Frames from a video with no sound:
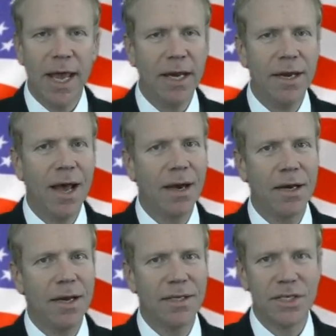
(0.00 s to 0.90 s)
and
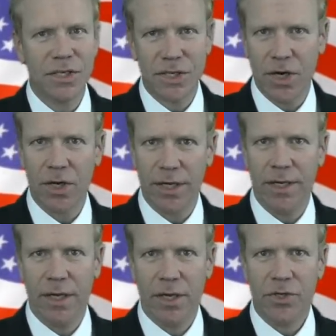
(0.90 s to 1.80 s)
not
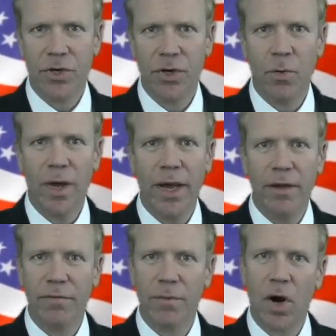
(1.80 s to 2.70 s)
necessarily turn
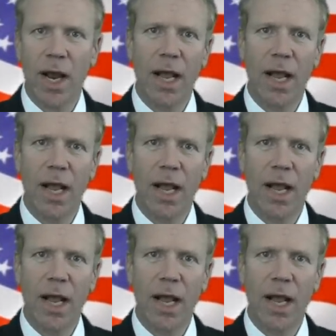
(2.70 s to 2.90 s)
away from our